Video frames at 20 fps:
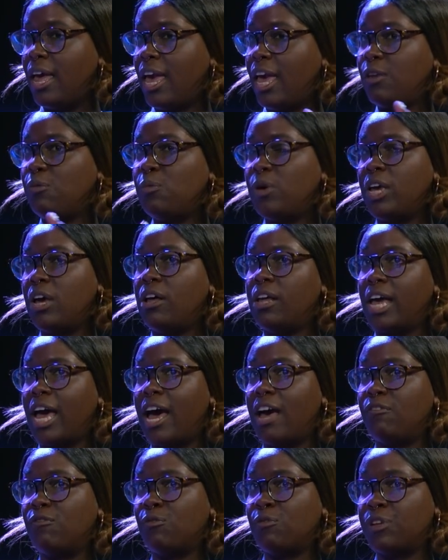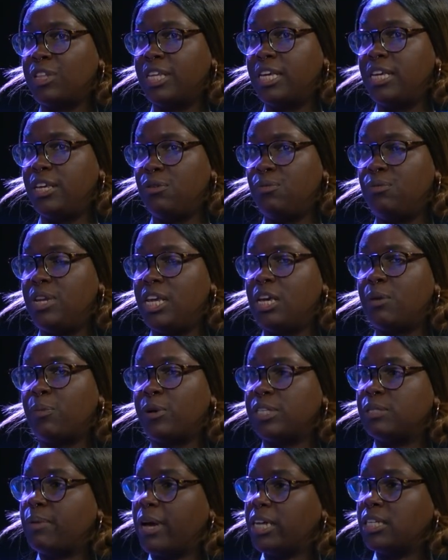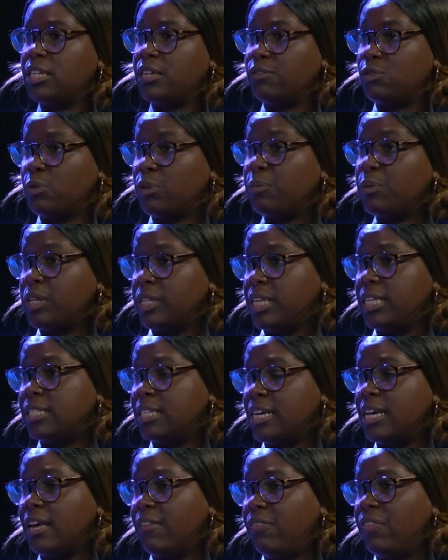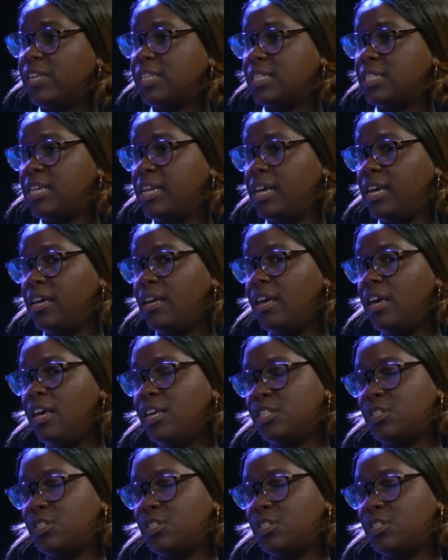And we all have really unique perspectives with policing in this city.